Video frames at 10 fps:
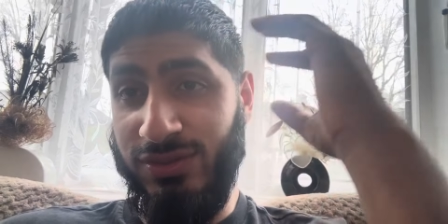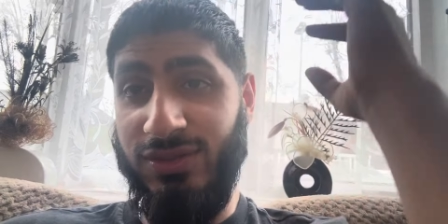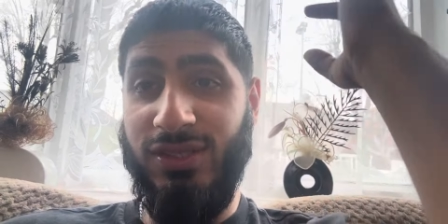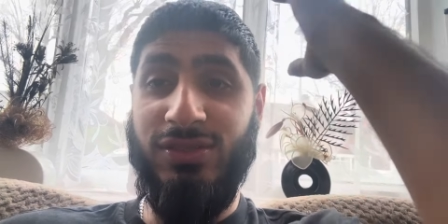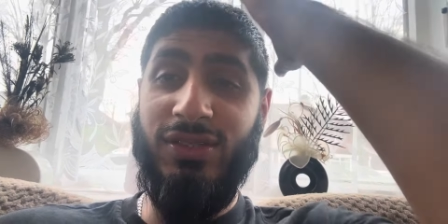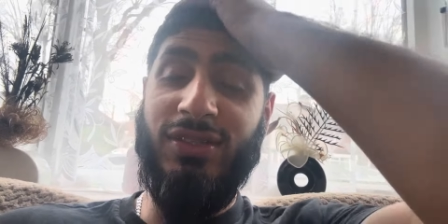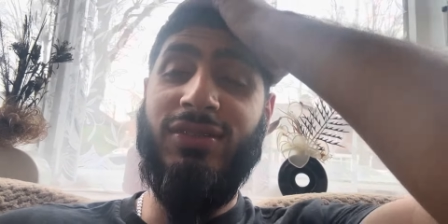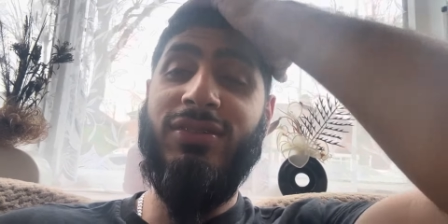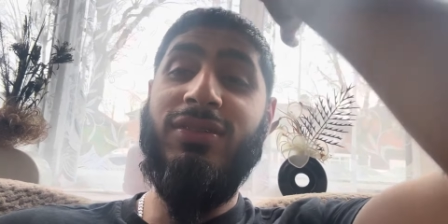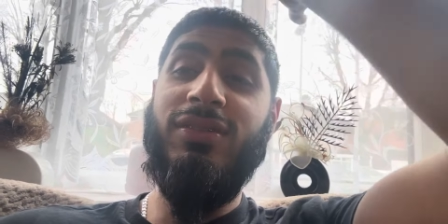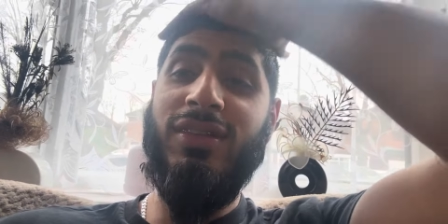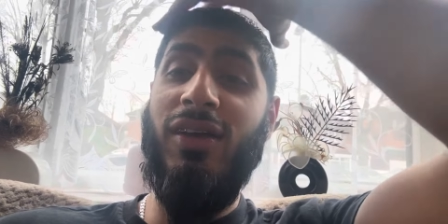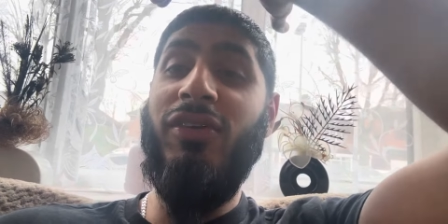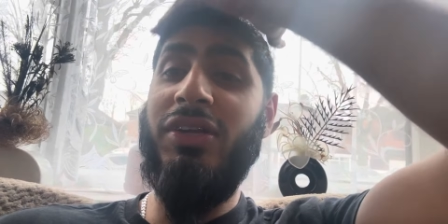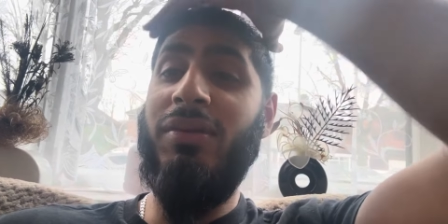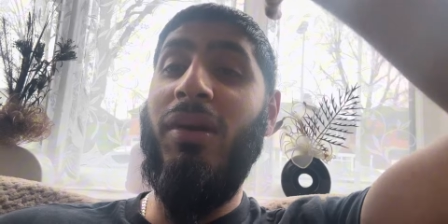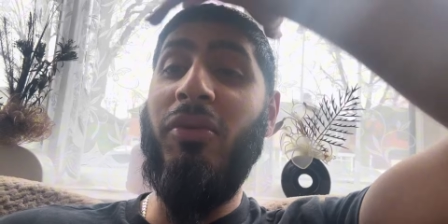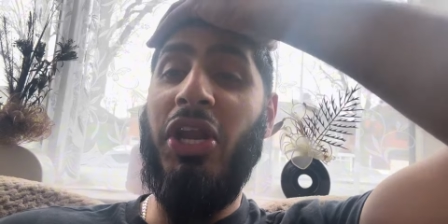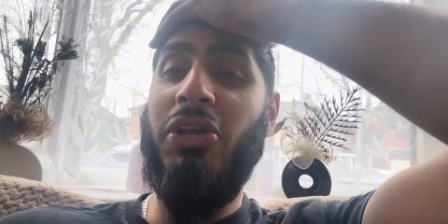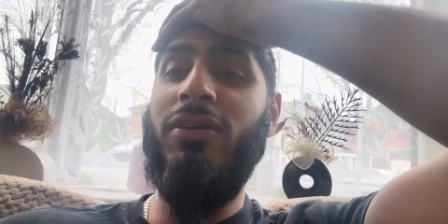It's affecting my
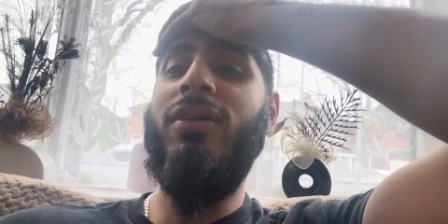brain.